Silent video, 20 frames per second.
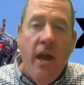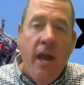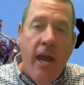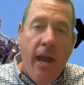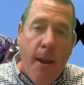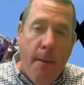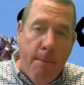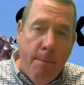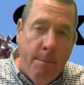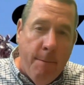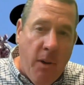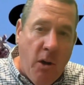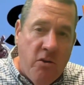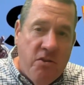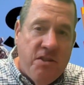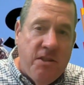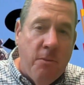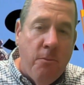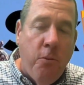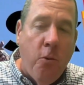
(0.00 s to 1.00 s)
And
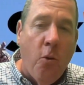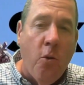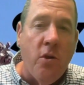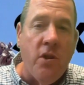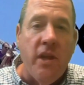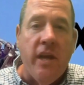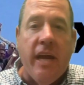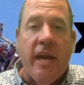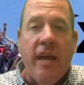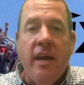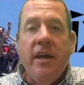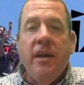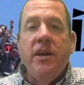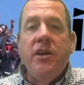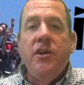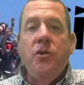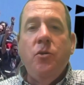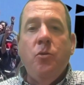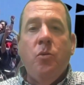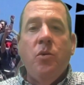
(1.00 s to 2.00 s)
most importantly,
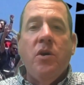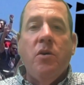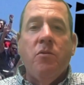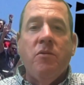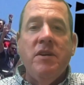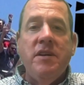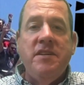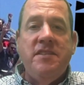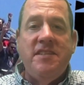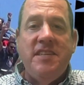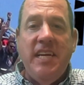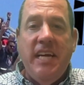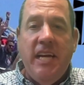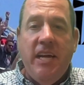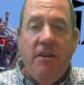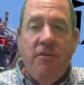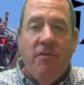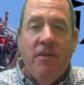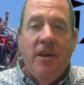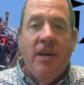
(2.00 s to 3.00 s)
you will
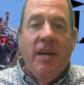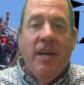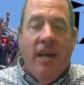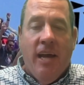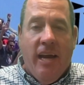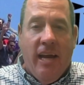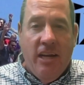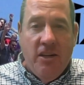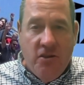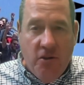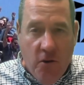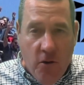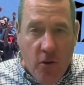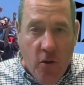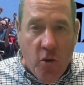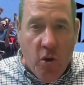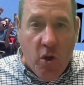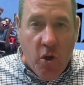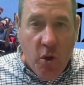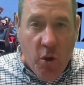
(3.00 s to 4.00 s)
receive
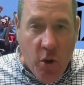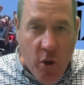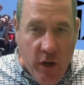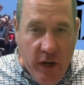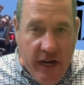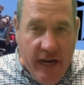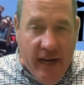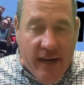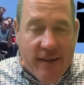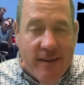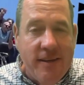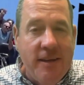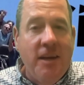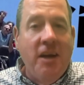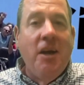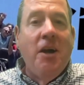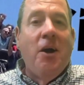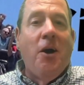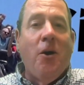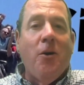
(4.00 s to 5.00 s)
eternal glory.
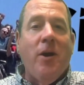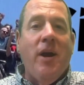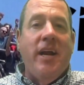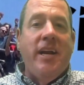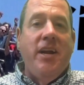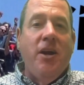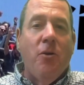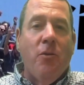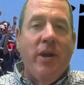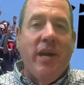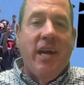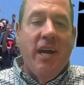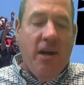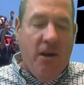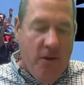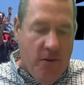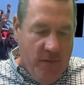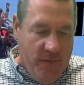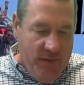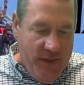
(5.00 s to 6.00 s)
All right, here we
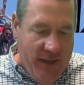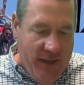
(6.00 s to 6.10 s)
go.